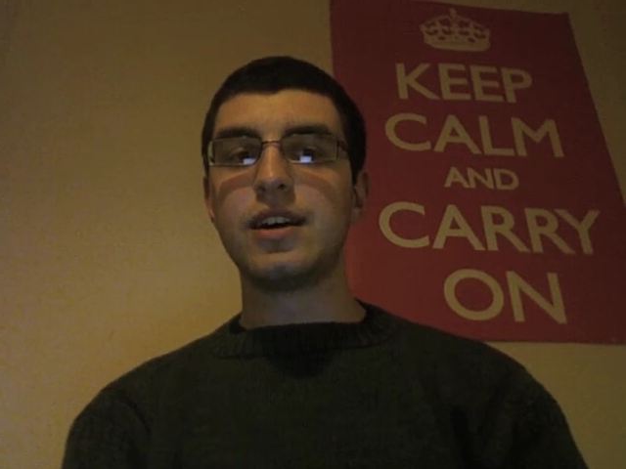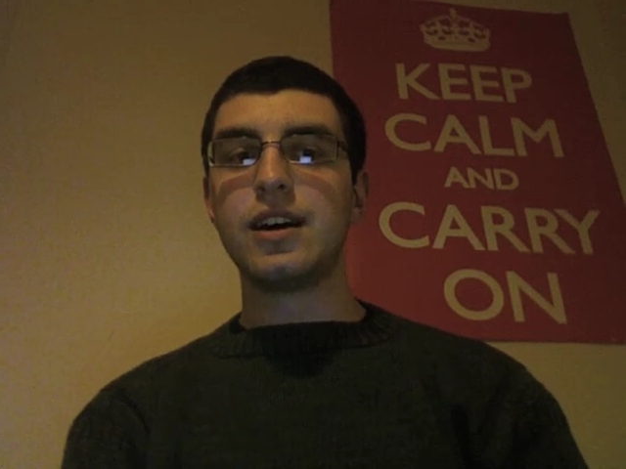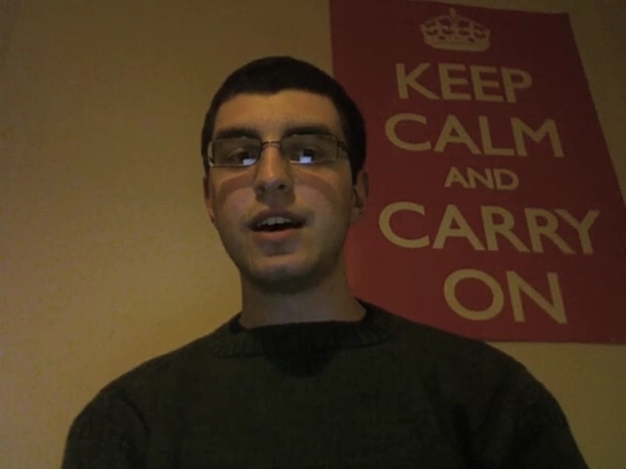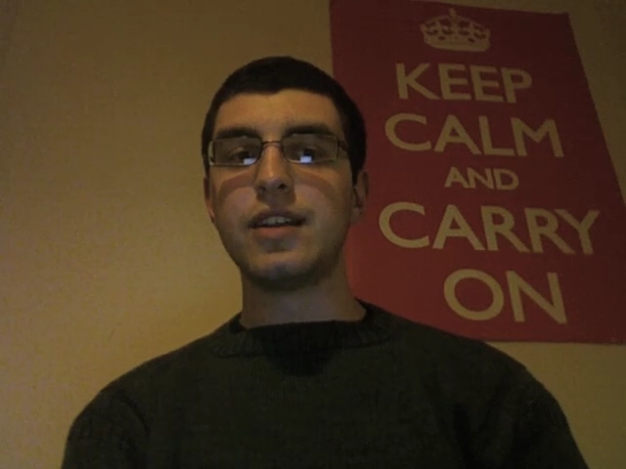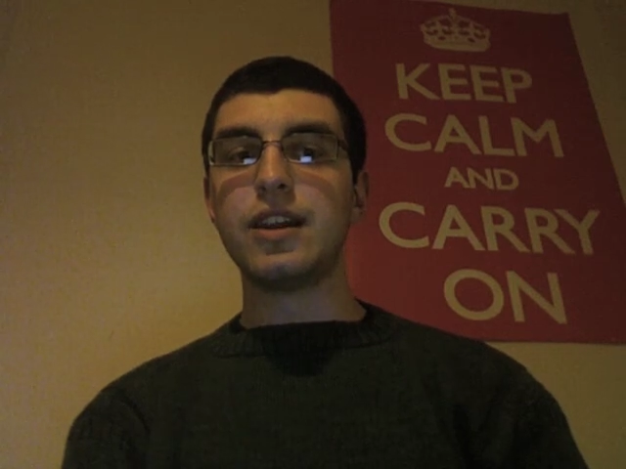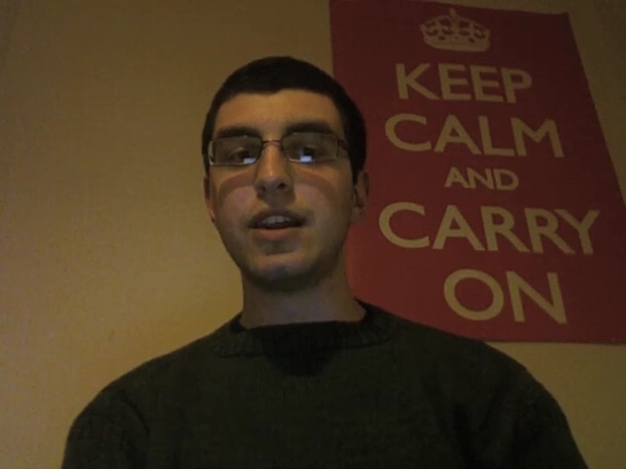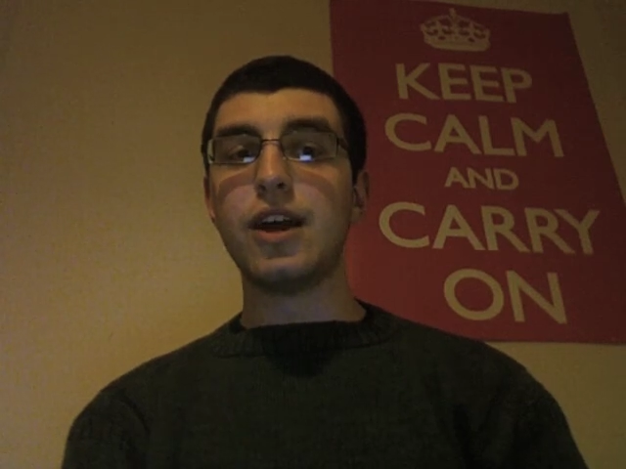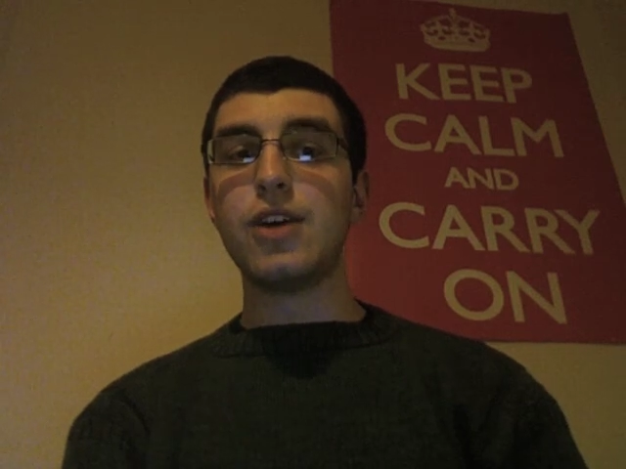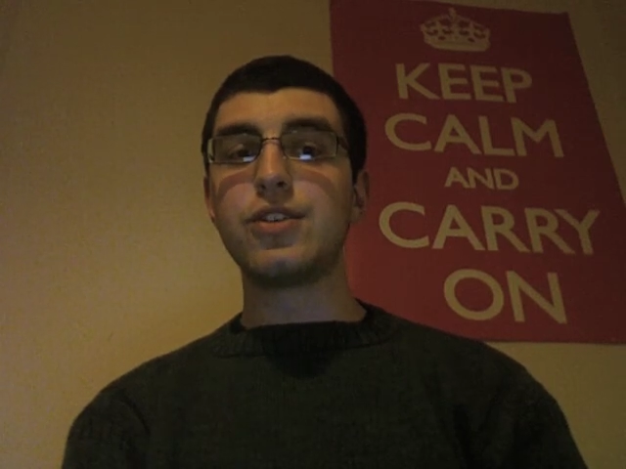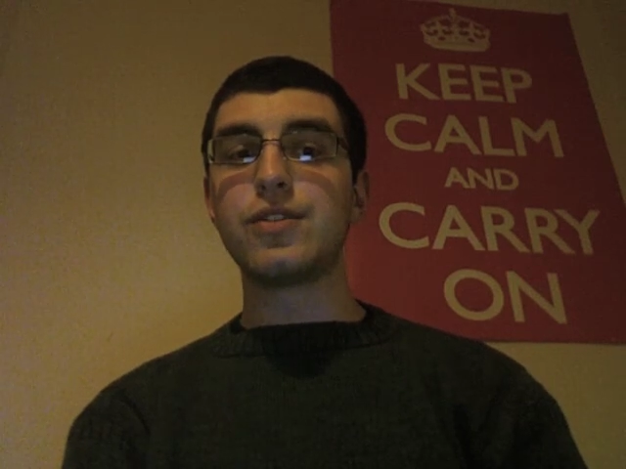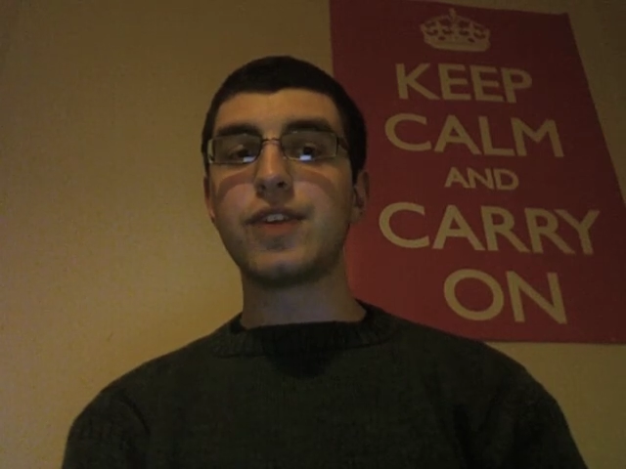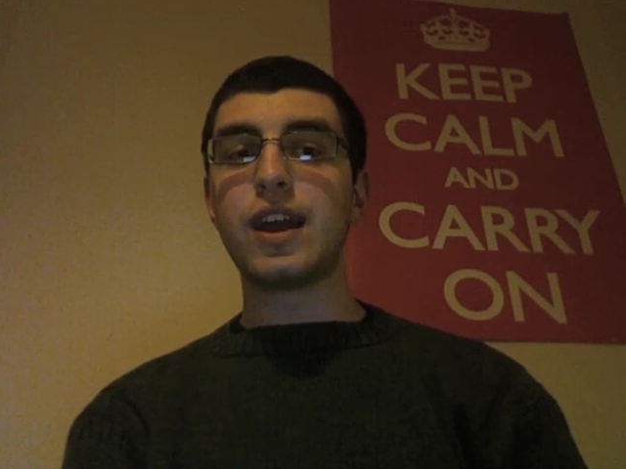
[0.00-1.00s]
And the
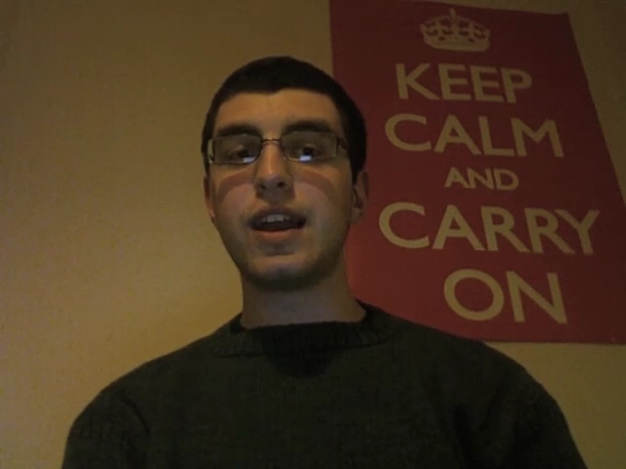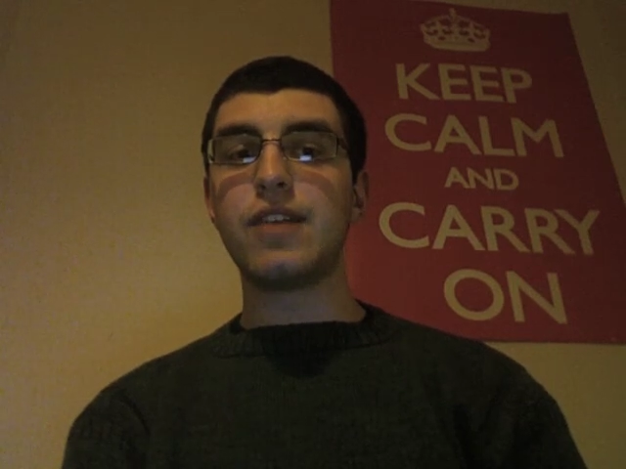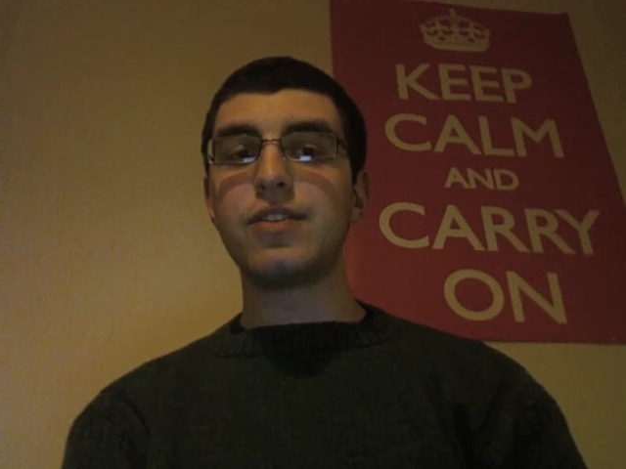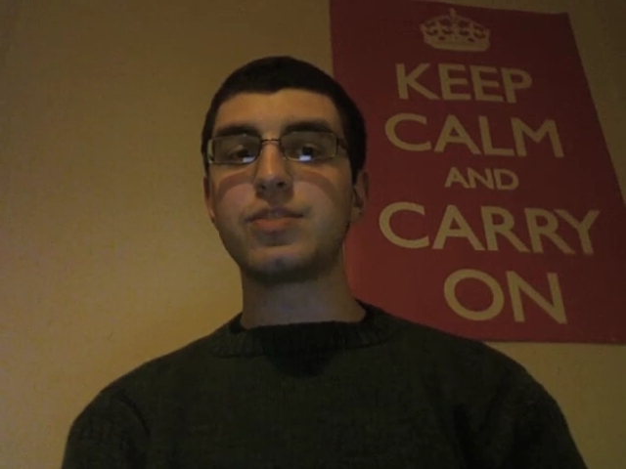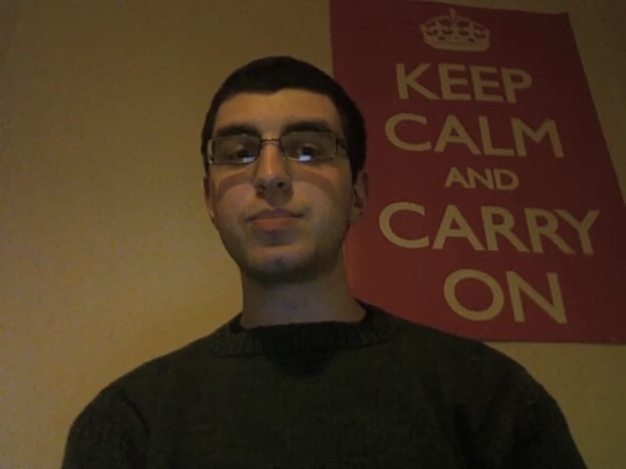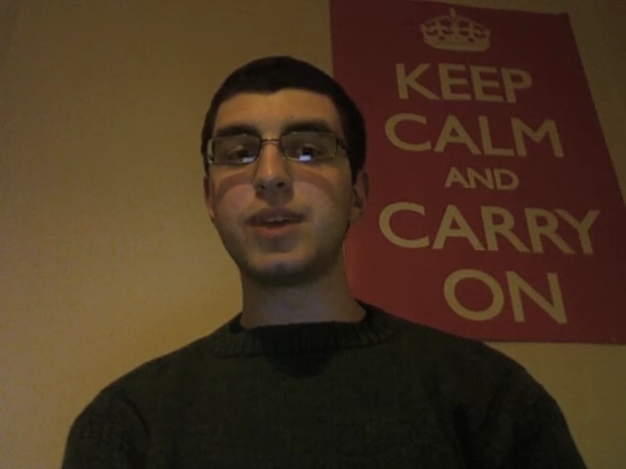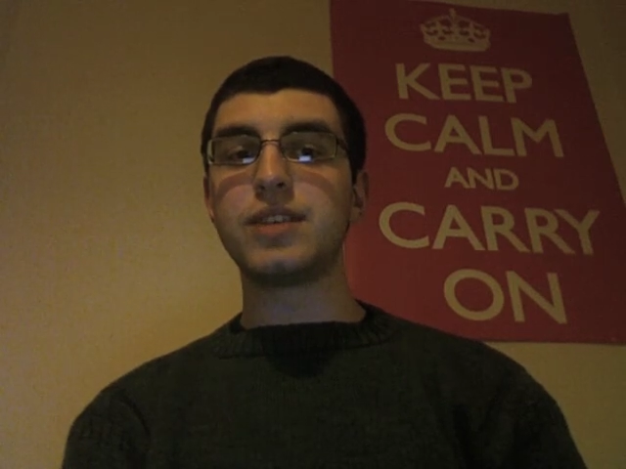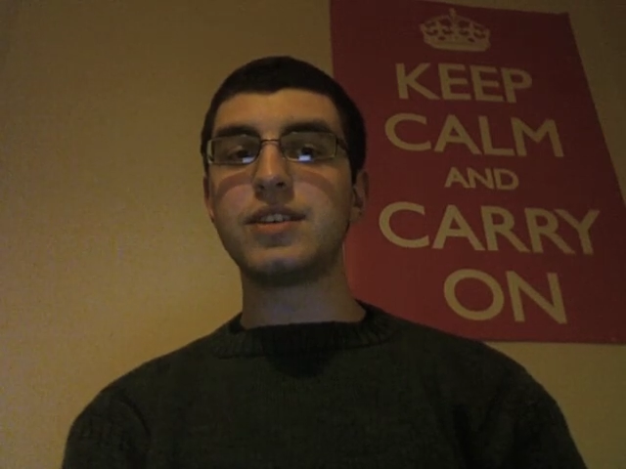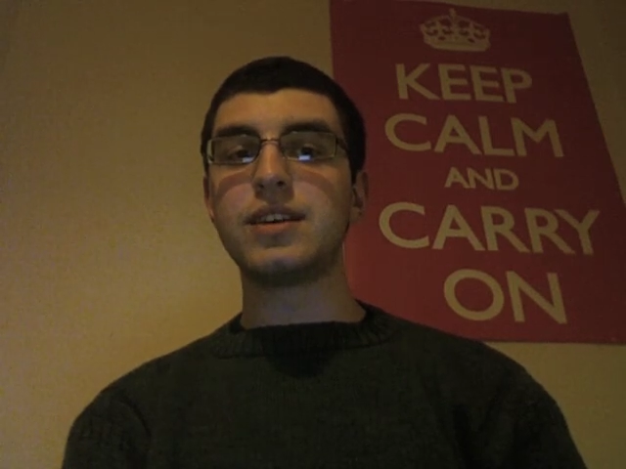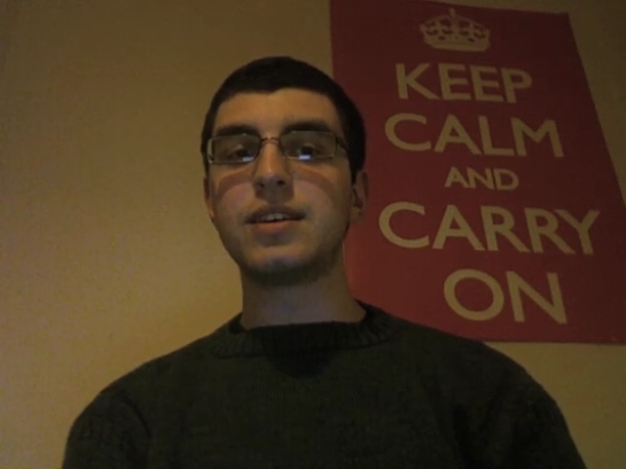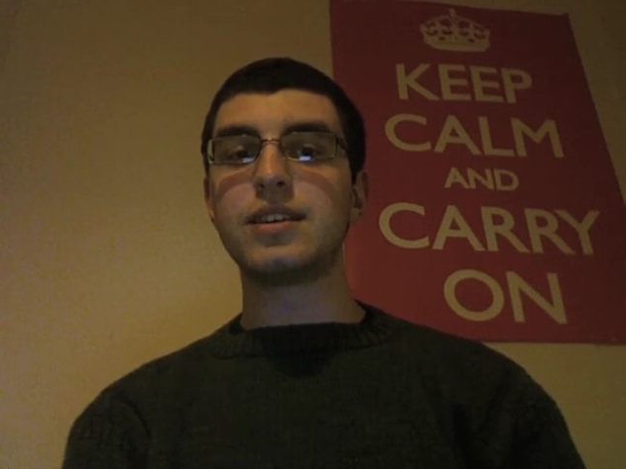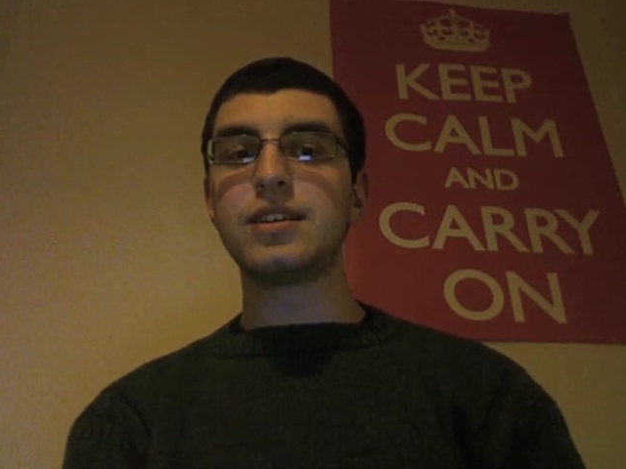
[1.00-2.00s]
load of their loveless
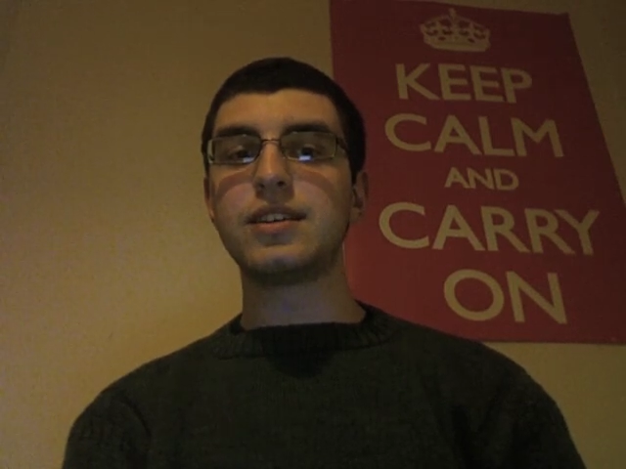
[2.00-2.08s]
pity